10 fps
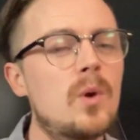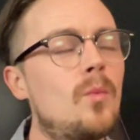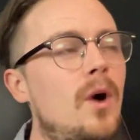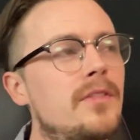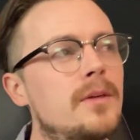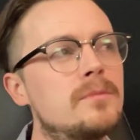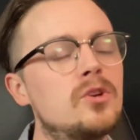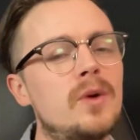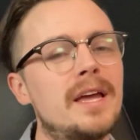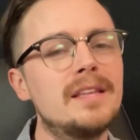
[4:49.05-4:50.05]
we want them
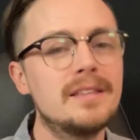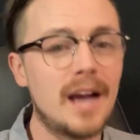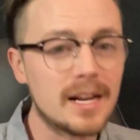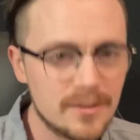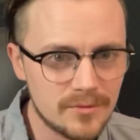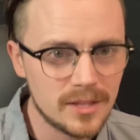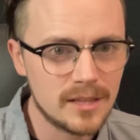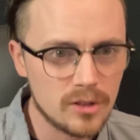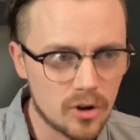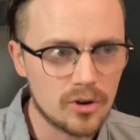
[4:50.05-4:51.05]
to inductively
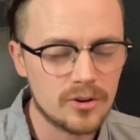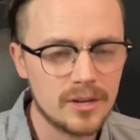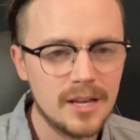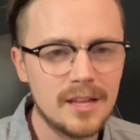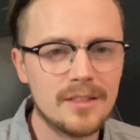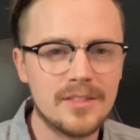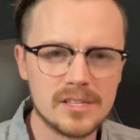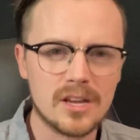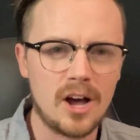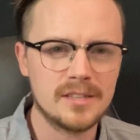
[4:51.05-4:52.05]
learn
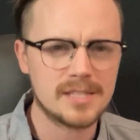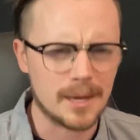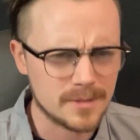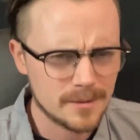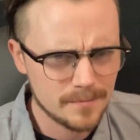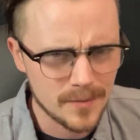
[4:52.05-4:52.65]
this concept.